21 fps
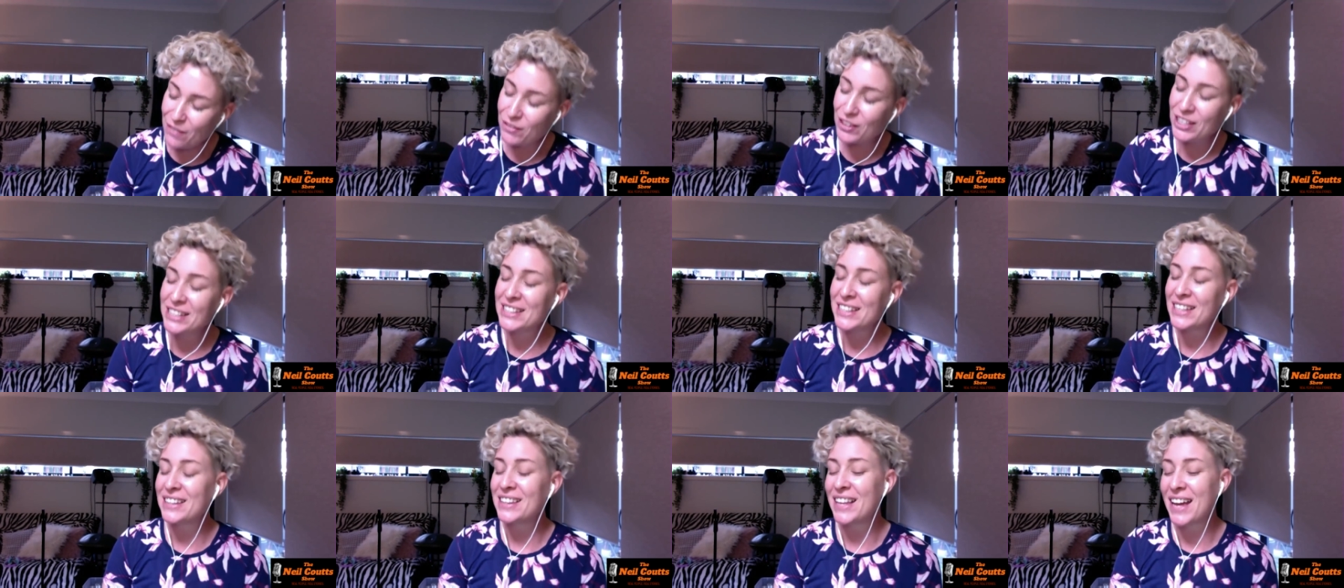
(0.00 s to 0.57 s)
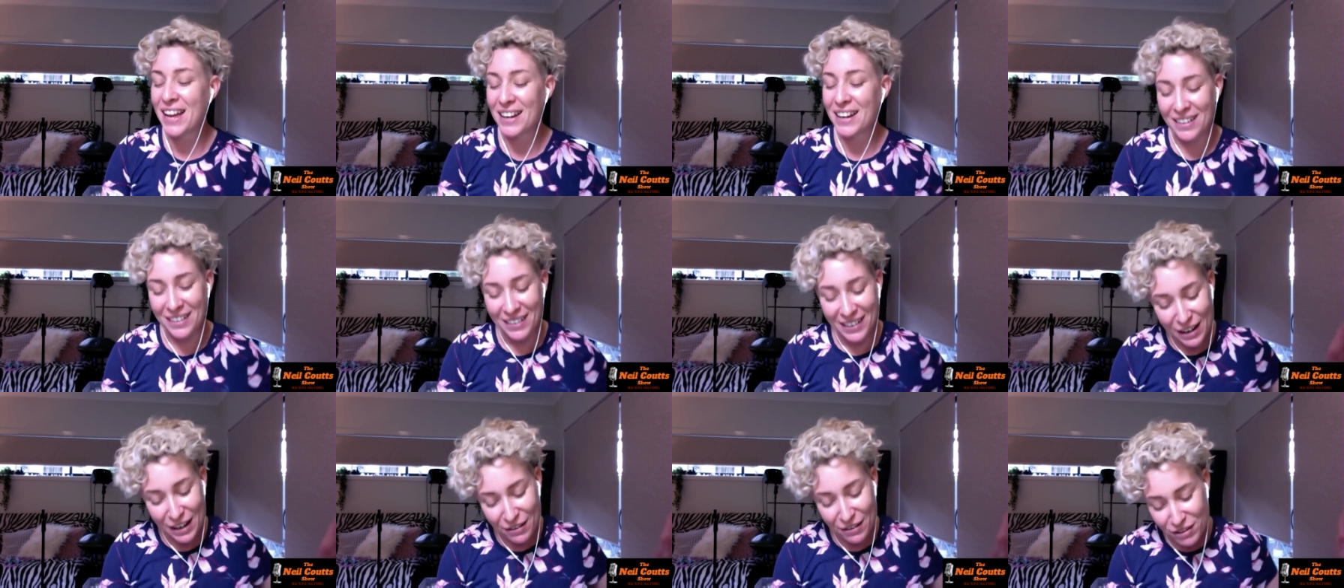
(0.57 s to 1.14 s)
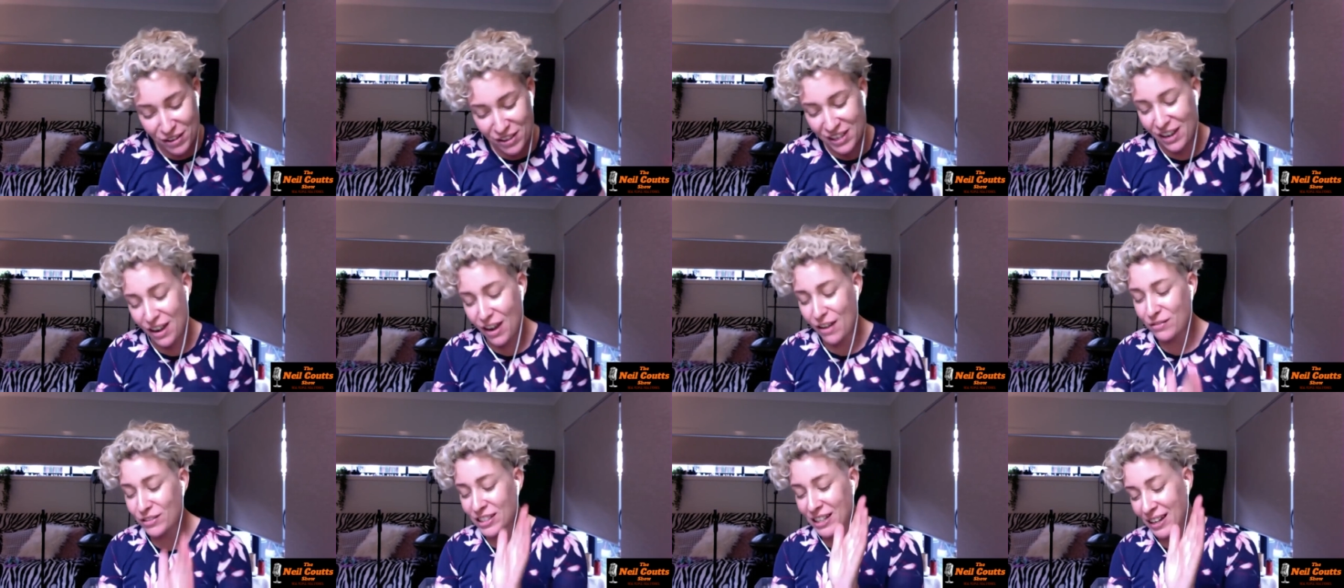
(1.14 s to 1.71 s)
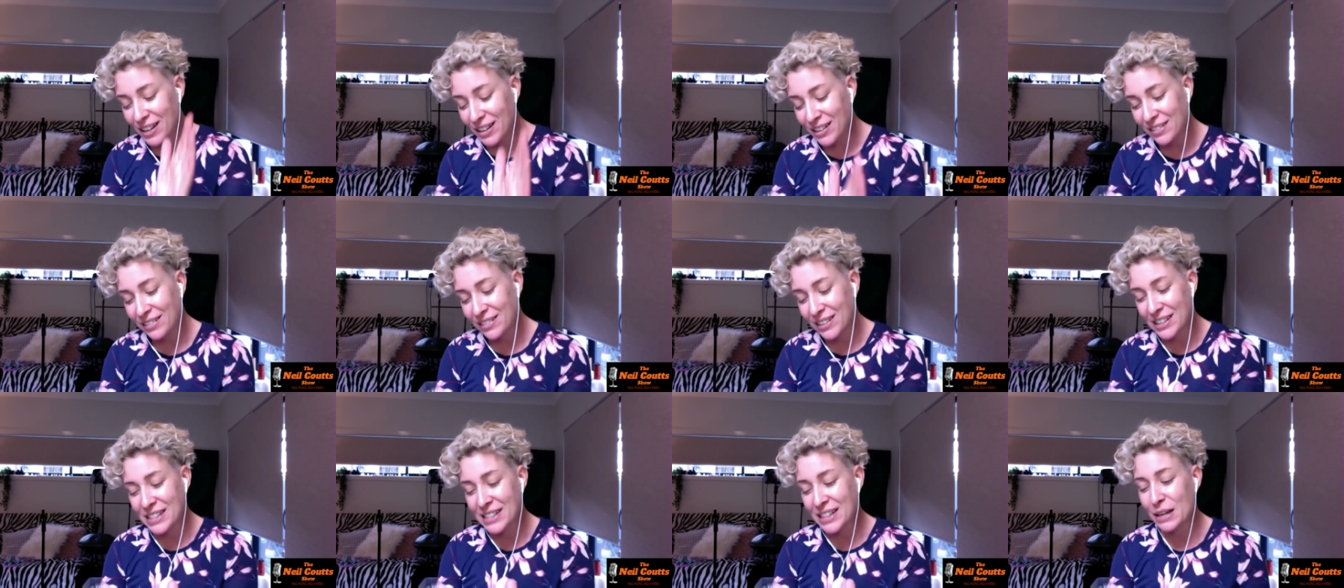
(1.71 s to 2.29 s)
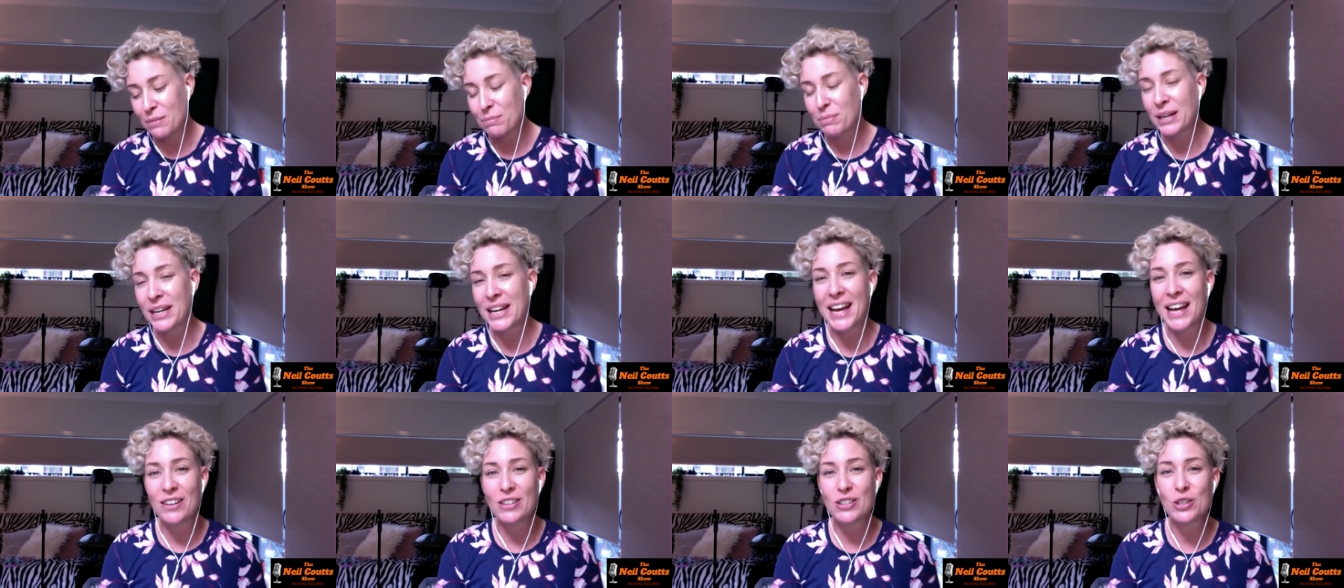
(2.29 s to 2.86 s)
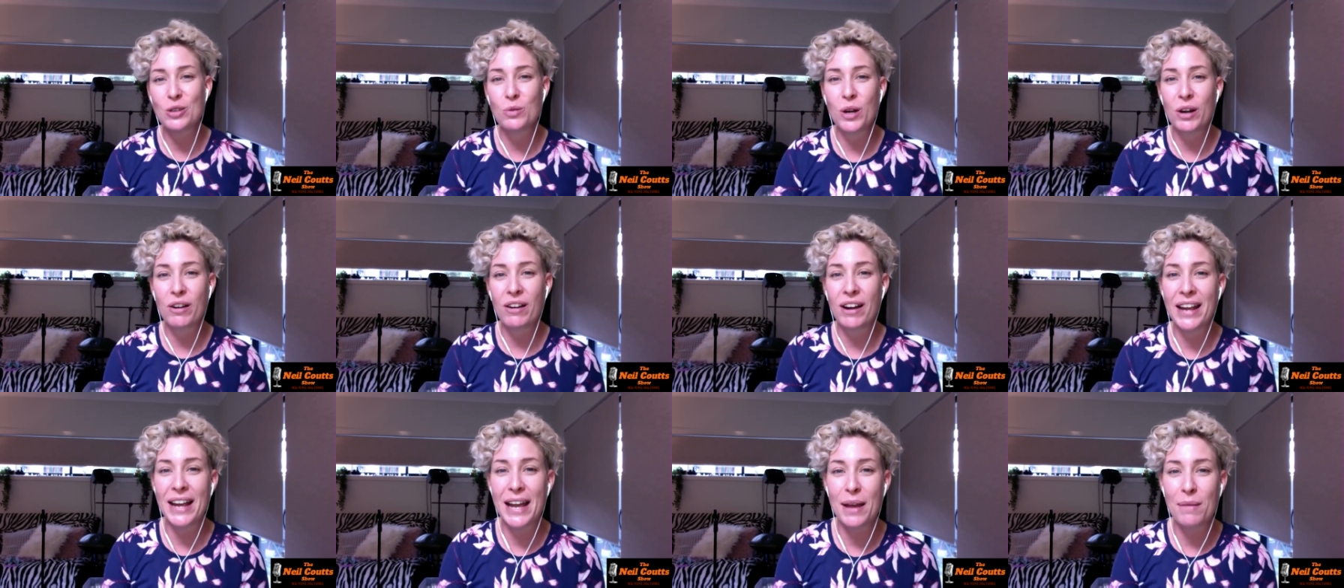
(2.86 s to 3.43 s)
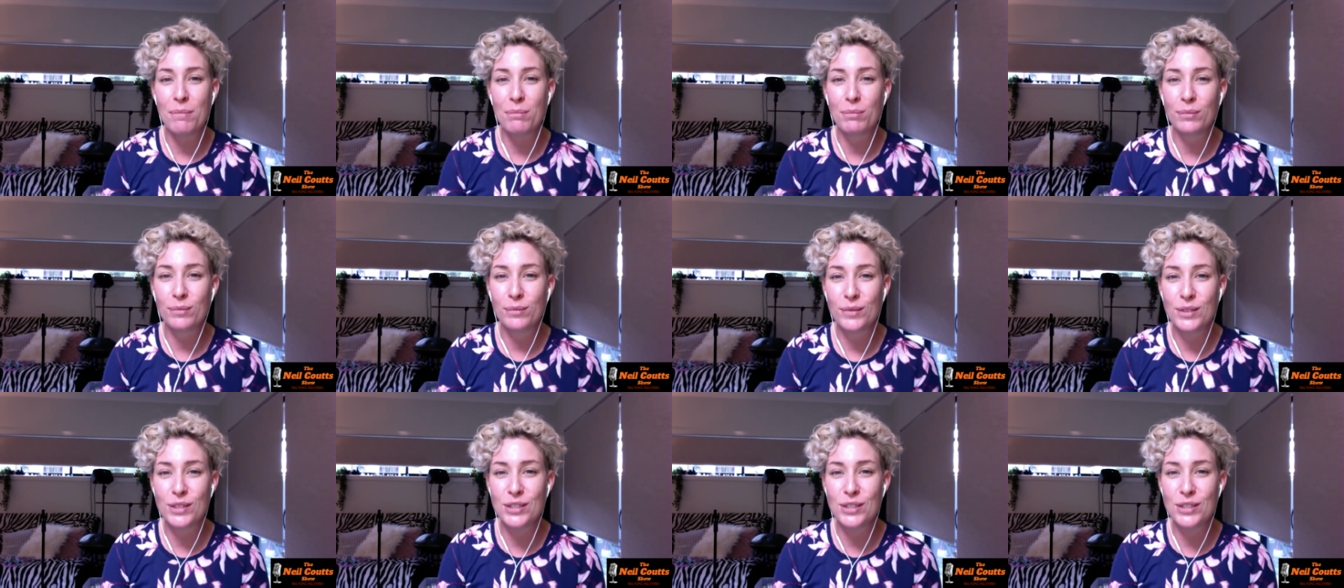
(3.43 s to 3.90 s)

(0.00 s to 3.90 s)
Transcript: having said that, everything I've done has led me now to where I am.